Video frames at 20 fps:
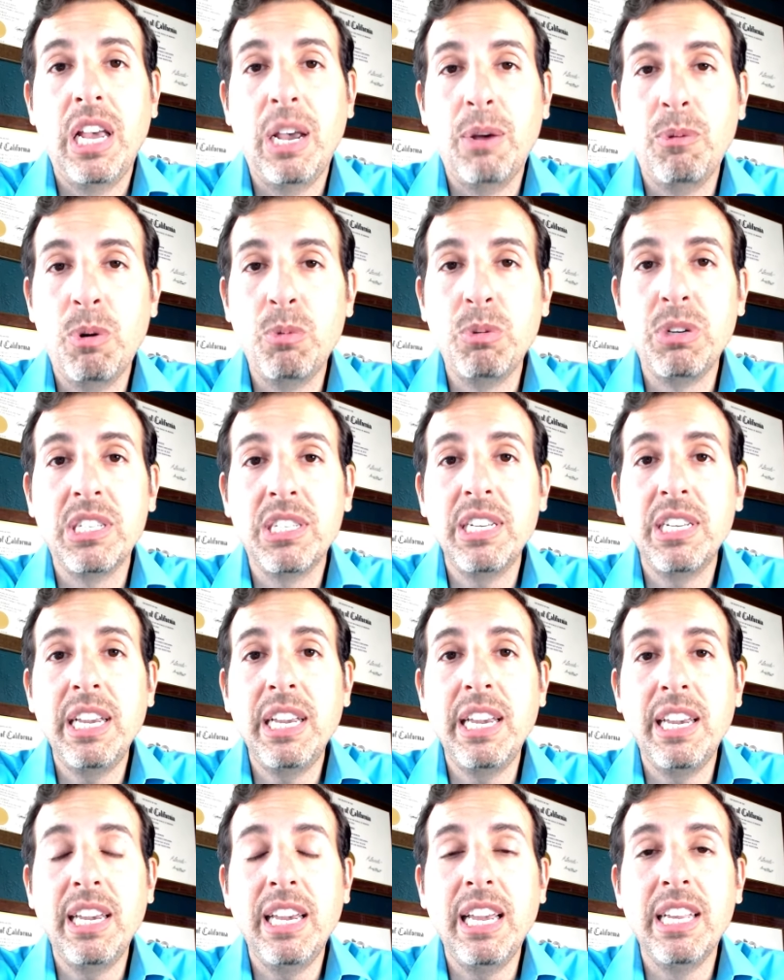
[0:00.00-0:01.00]
And what we
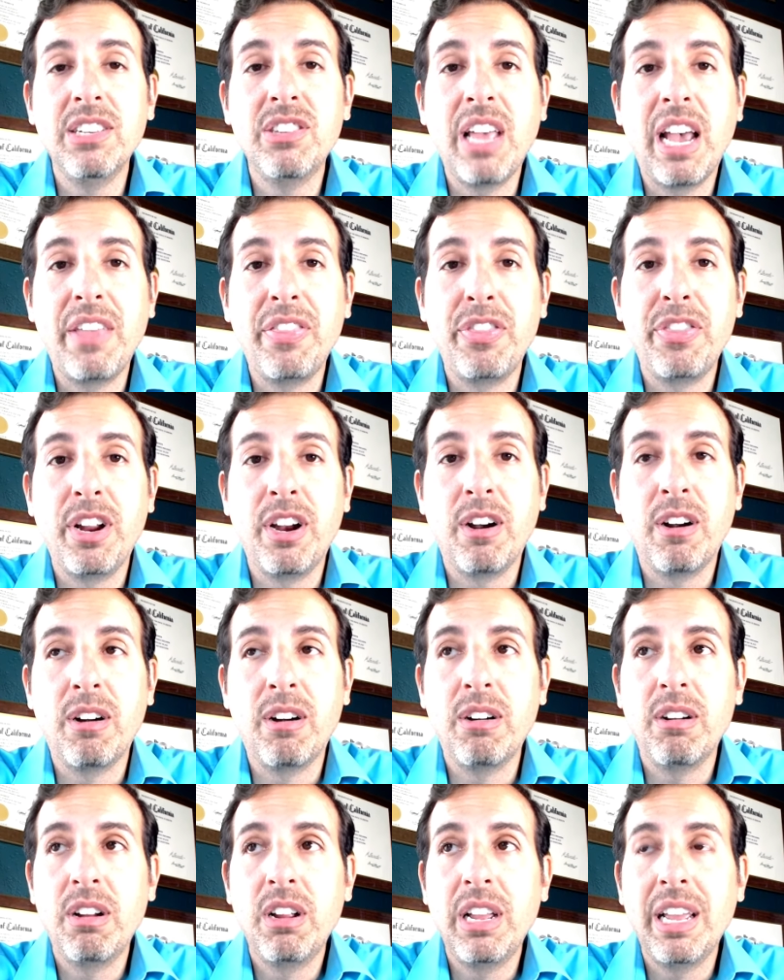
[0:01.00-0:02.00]
see is that
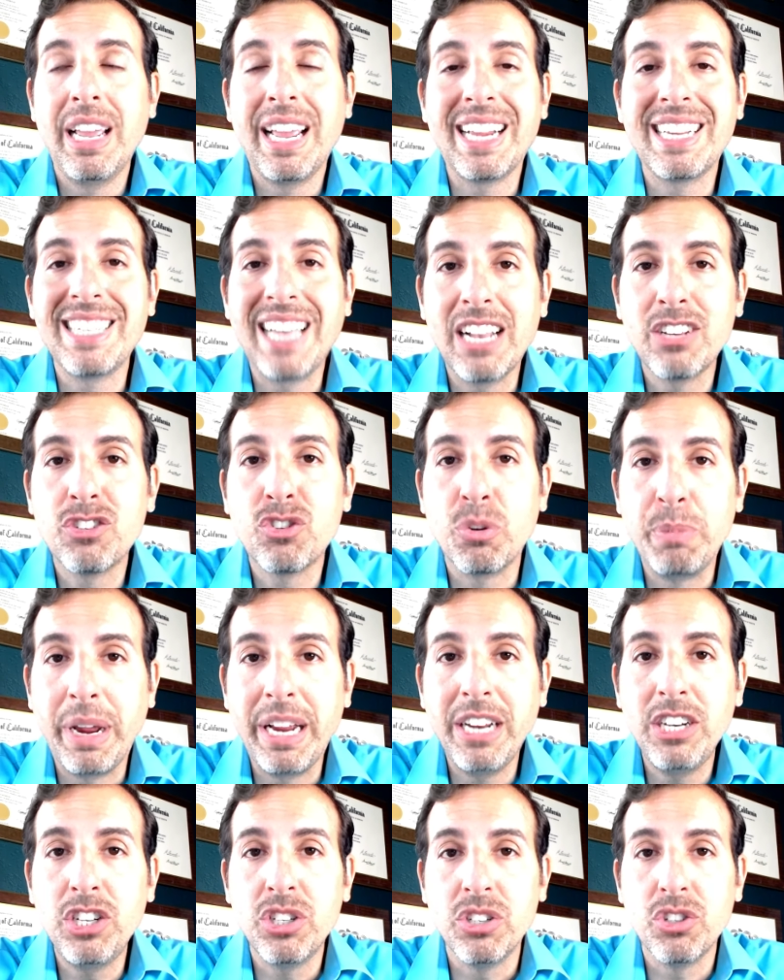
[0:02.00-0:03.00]
their
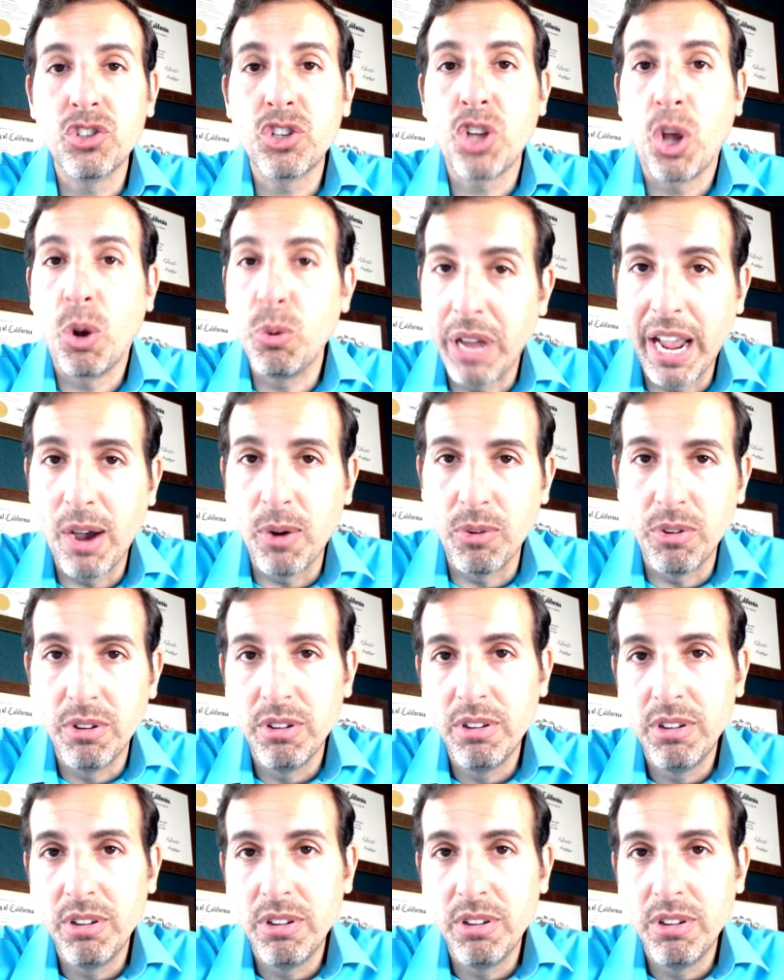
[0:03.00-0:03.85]
exacerbations go down.